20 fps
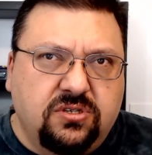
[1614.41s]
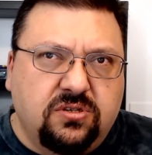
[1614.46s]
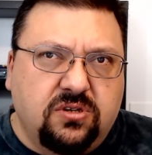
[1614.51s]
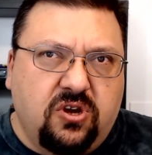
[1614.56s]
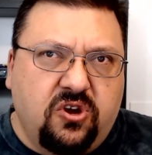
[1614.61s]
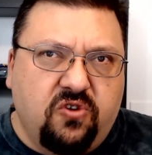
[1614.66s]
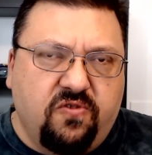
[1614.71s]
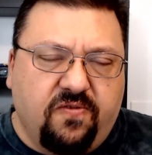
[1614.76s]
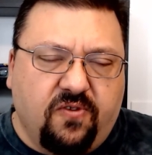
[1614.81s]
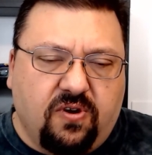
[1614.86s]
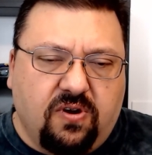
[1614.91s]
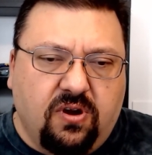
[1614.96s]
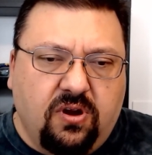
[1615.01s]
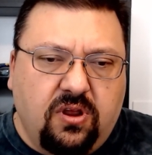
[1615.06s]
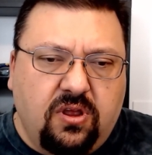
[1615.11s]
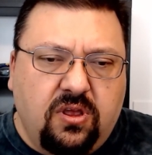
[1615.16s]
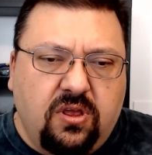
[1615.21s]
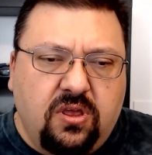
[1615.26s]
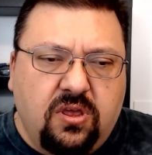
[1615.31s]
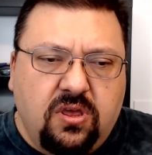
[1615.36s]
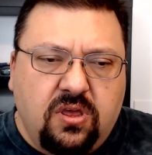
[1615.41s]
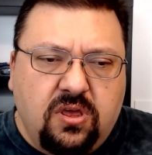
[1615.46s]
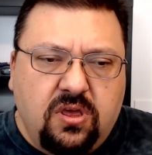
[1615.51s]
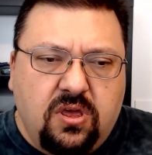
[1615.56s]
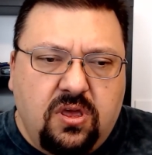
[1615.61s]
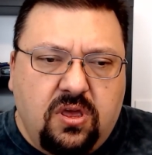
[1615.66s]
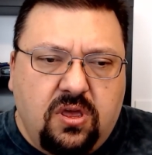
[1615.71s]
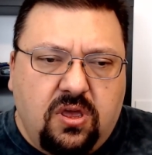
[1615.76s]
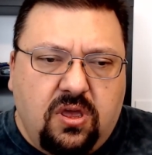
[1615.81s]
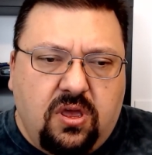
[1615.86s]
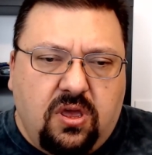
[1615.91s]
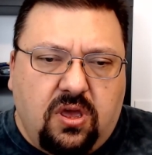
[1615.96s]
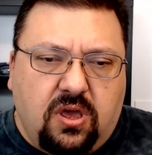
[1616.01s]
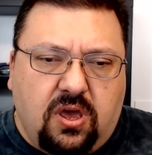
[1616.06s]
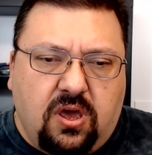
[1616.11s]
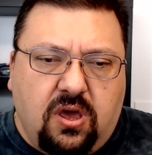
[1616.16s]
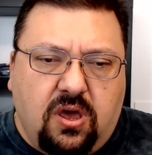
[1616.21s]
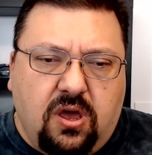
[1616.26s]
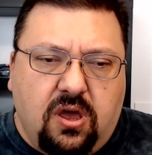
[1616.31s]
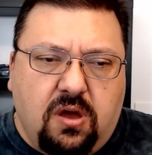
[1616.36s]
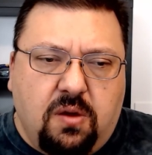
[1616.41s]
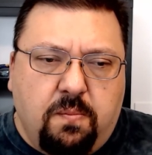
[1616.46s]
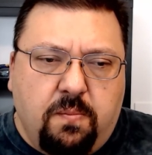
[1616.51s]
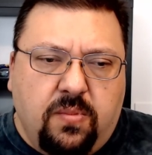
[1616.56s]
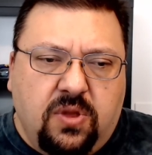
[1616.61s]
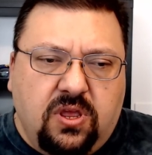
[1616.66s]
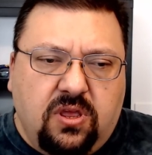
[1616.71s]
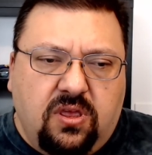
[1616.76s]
over, that